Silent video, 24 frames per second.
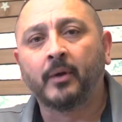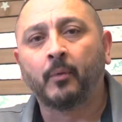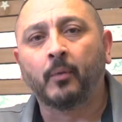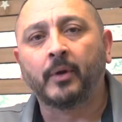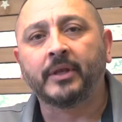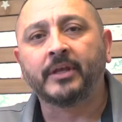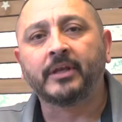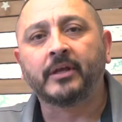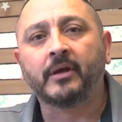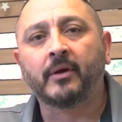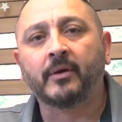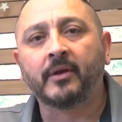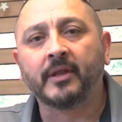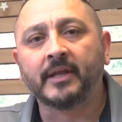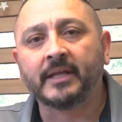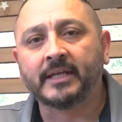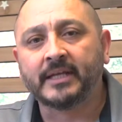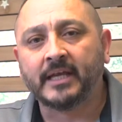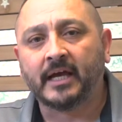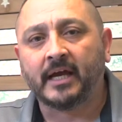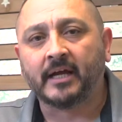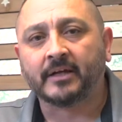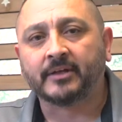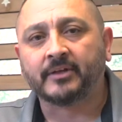When you go to the
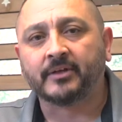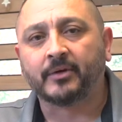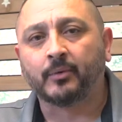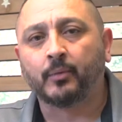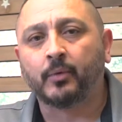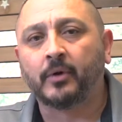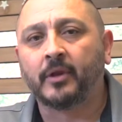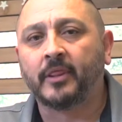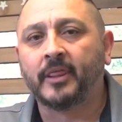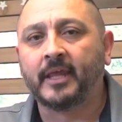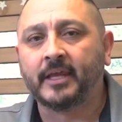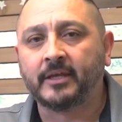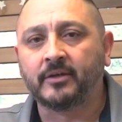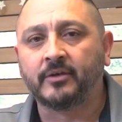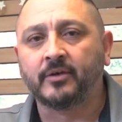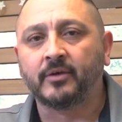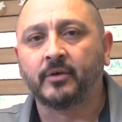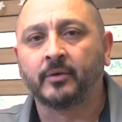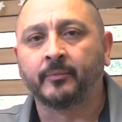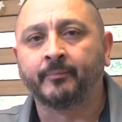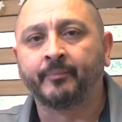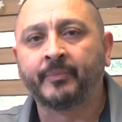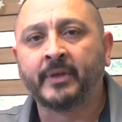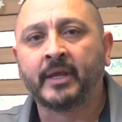doctor, what
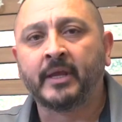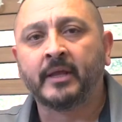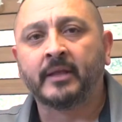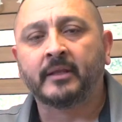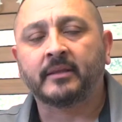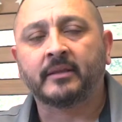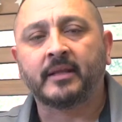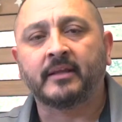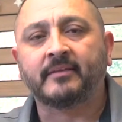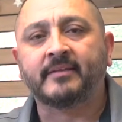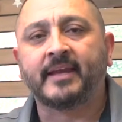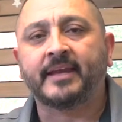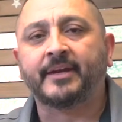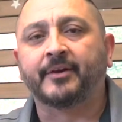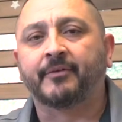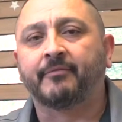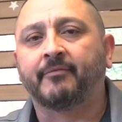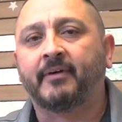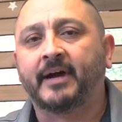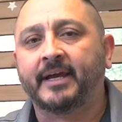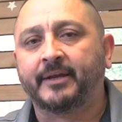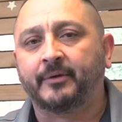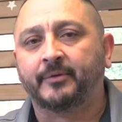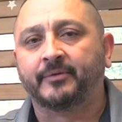do? They take your
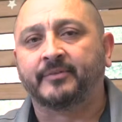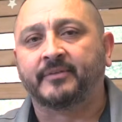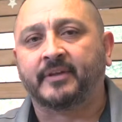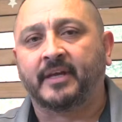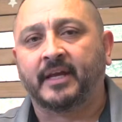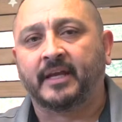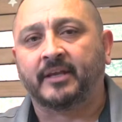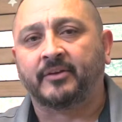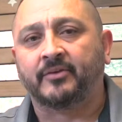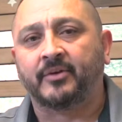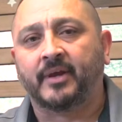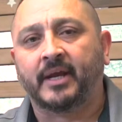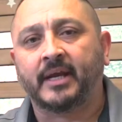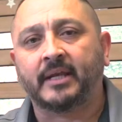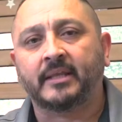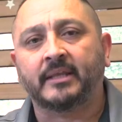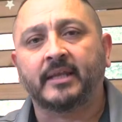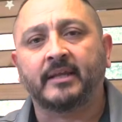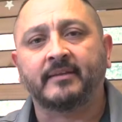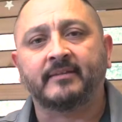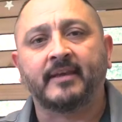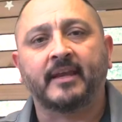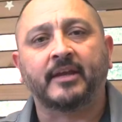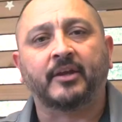vital signs, right?
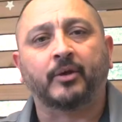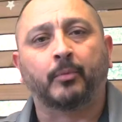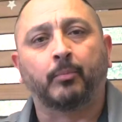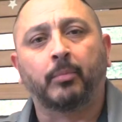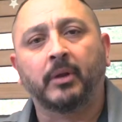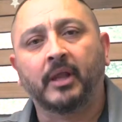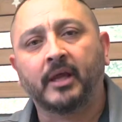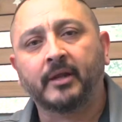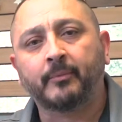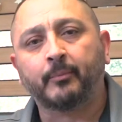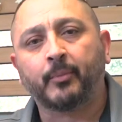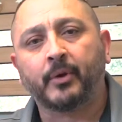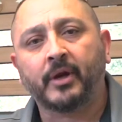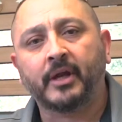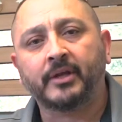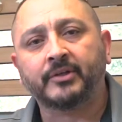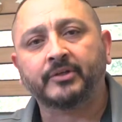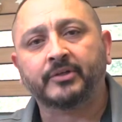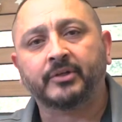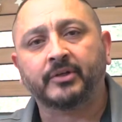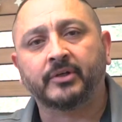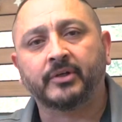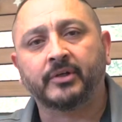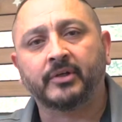They take your blood
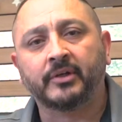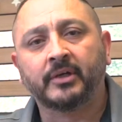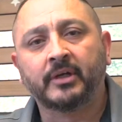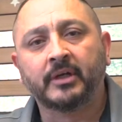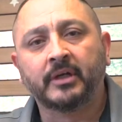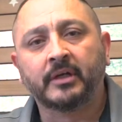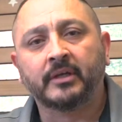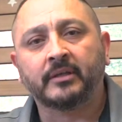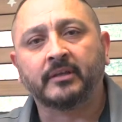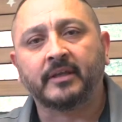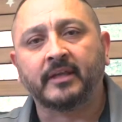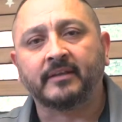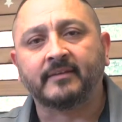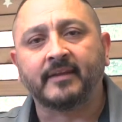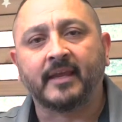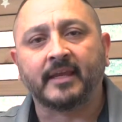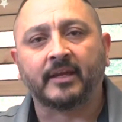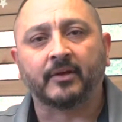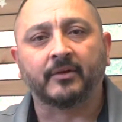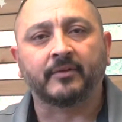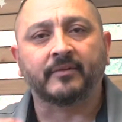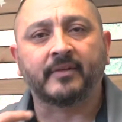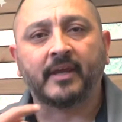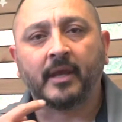pressure, they
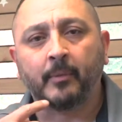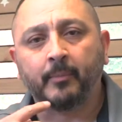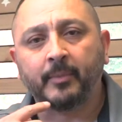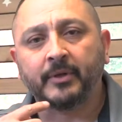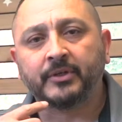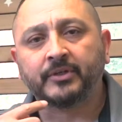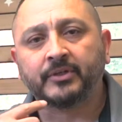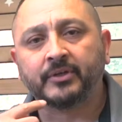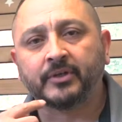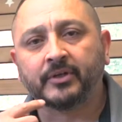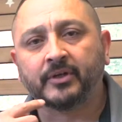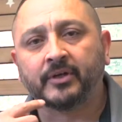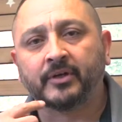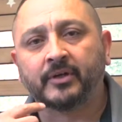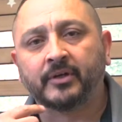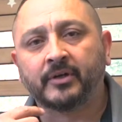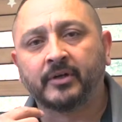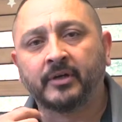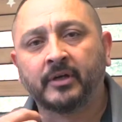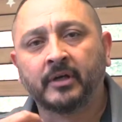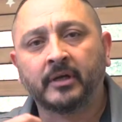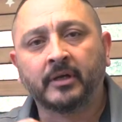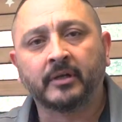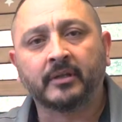take your
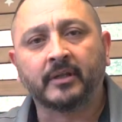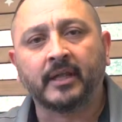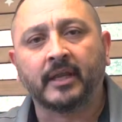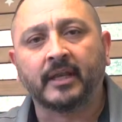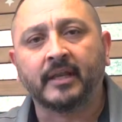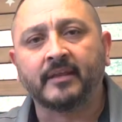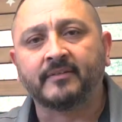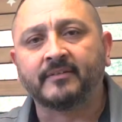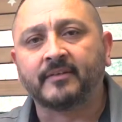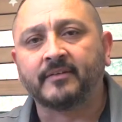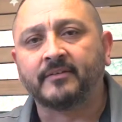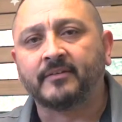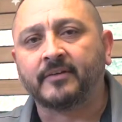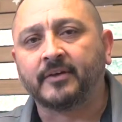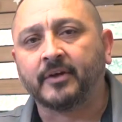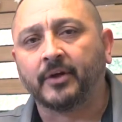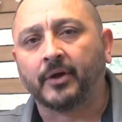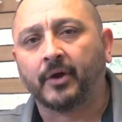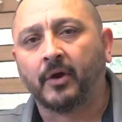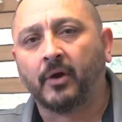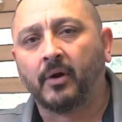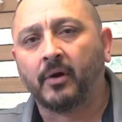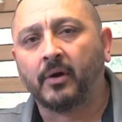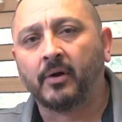temperature, they listen to
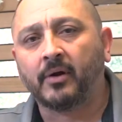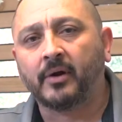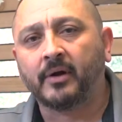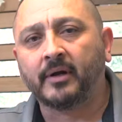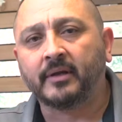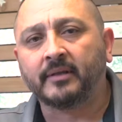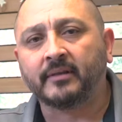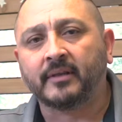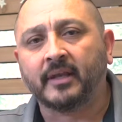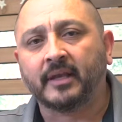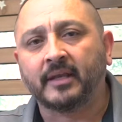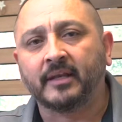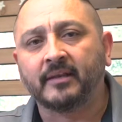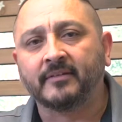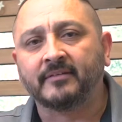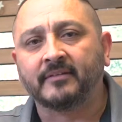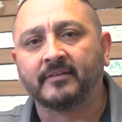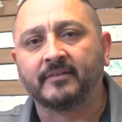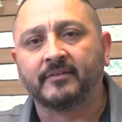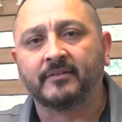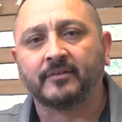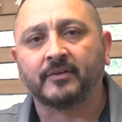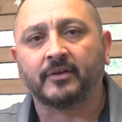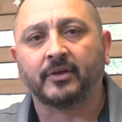your heart, they
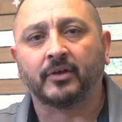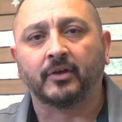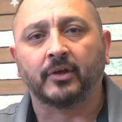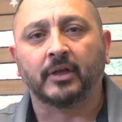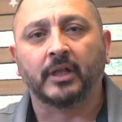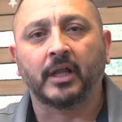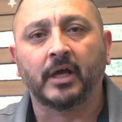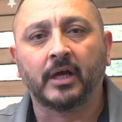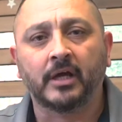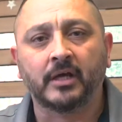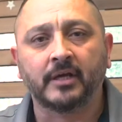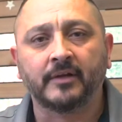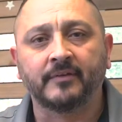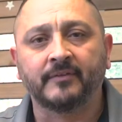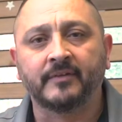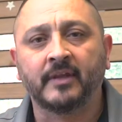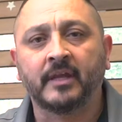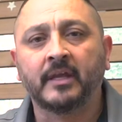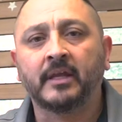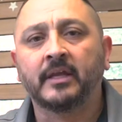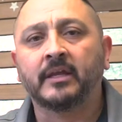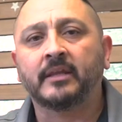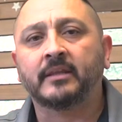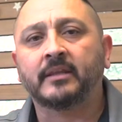listen to your lungs,
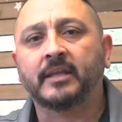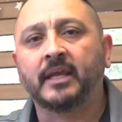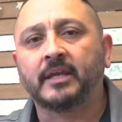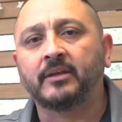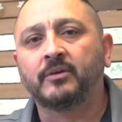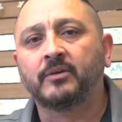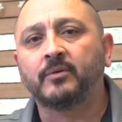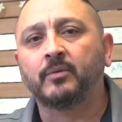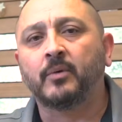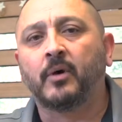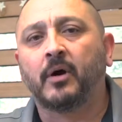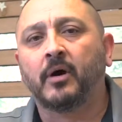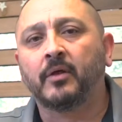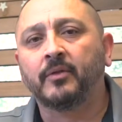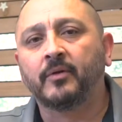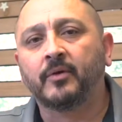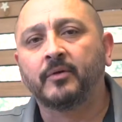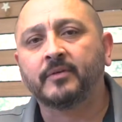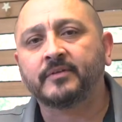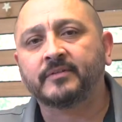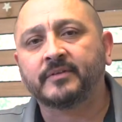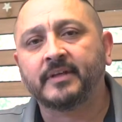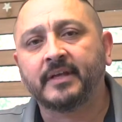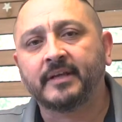they do all
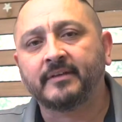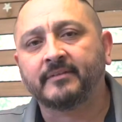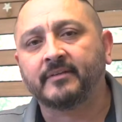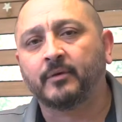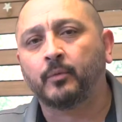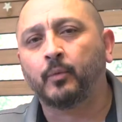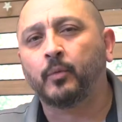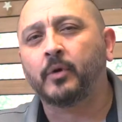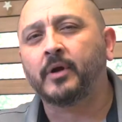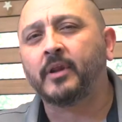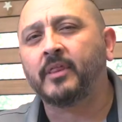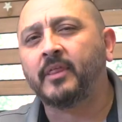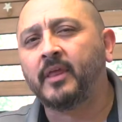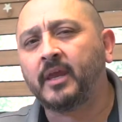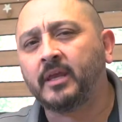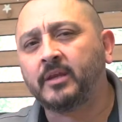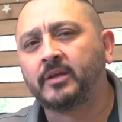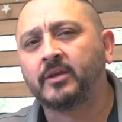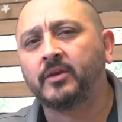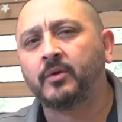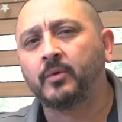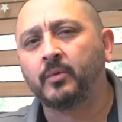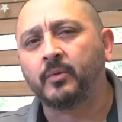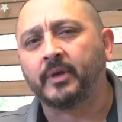those things. And what are they
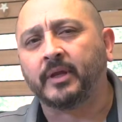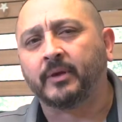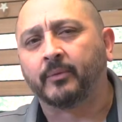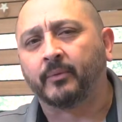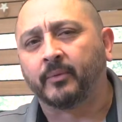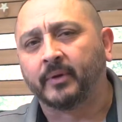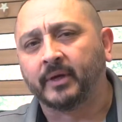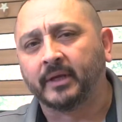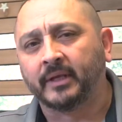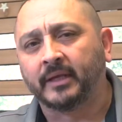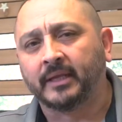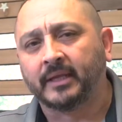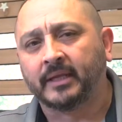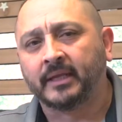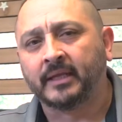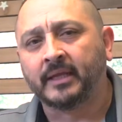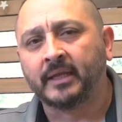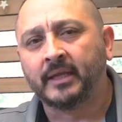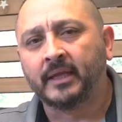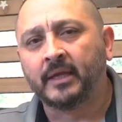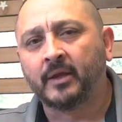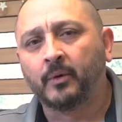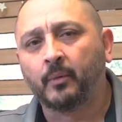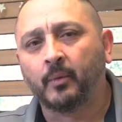doing really
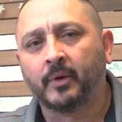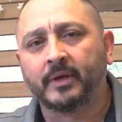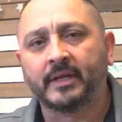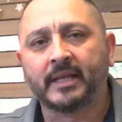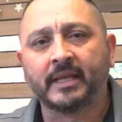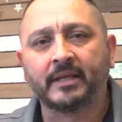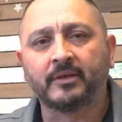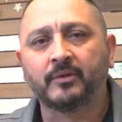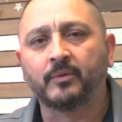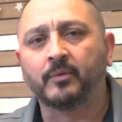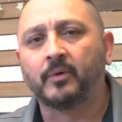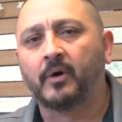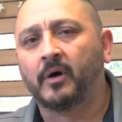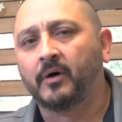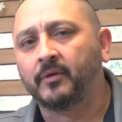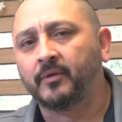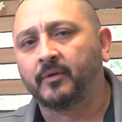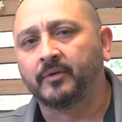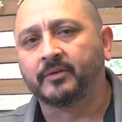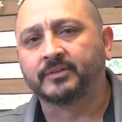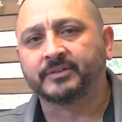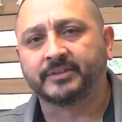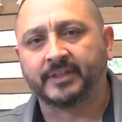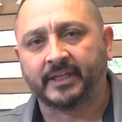when they do all
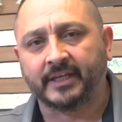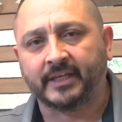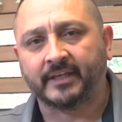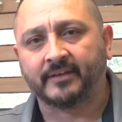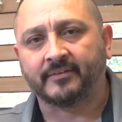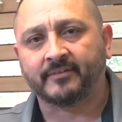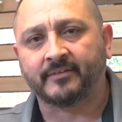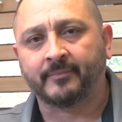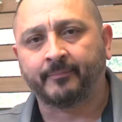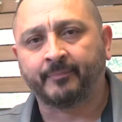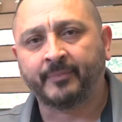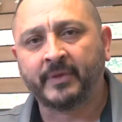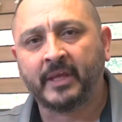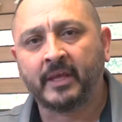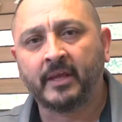those things?